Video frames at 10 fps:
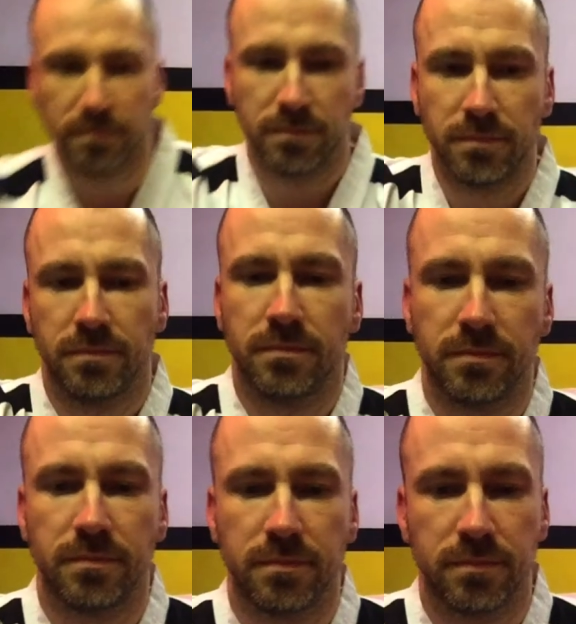
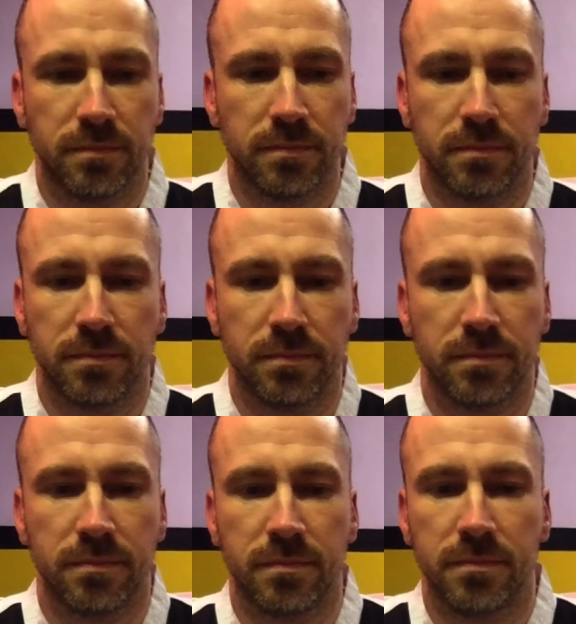
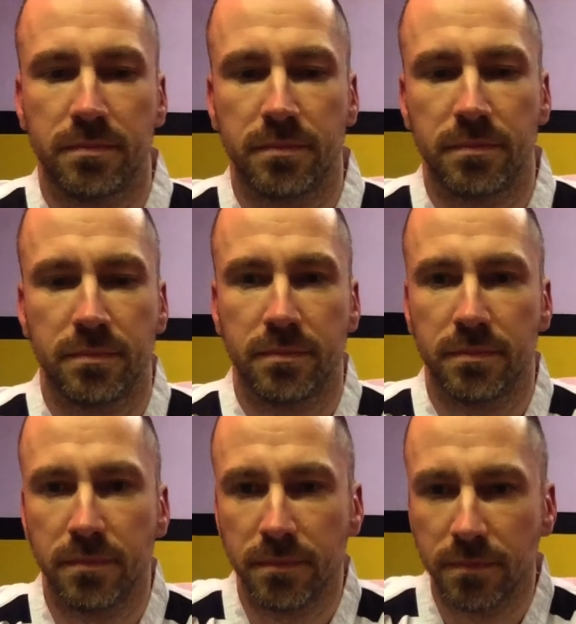
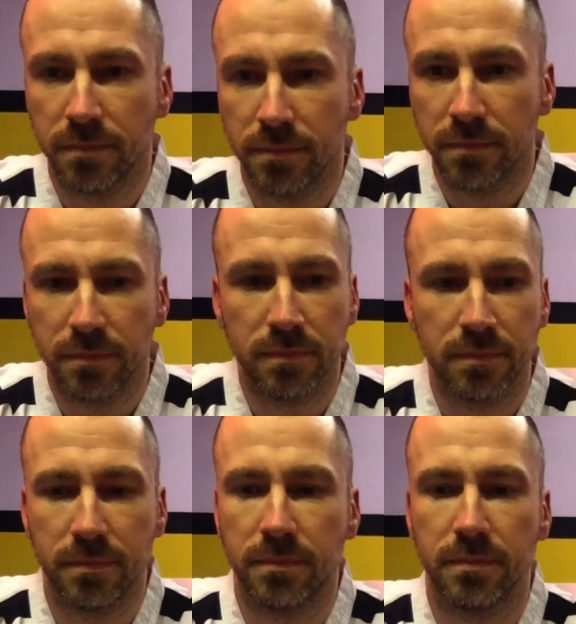This person isn't speaking.